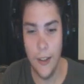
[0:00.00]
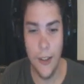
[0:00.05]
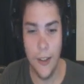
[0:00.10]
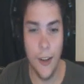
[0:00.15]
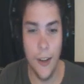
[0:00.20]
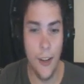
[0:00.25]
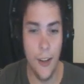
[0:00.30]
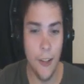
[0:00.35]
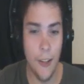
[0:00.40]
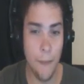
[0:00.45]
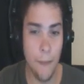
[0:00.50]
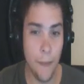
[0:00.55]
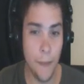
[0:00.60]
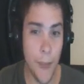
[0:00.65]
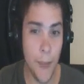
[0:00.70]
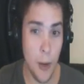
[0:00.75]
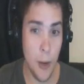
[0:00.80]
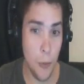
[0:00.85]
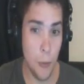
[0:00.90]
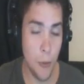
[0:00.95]

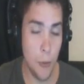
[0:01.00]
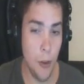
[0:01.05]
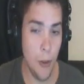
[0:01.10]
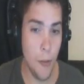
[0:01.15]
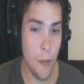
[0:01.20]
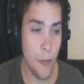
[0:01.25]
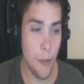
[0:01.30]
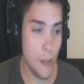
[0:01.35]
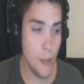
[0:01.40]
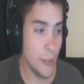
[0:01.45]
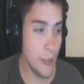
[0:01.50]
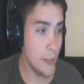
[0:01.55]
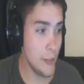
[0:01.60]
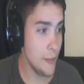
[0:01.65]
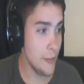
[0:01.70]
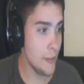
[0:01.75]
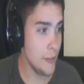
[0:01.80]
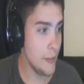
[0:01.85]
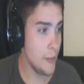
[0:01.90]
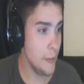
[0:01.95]
Now, other than
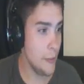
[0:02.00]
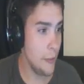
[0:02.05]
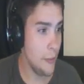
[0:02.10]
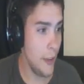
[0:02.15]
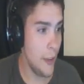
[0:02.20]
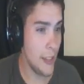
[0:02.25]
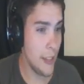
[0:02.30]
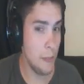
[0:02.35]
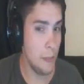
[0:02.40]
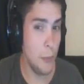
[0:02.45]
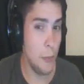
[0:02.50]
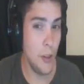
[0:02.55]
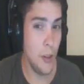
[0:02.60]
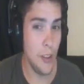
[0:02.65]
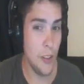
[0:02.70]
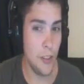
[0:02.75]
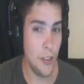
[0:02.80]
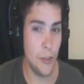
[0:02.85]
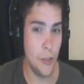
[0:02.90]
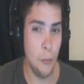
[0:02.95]
Fat Boss,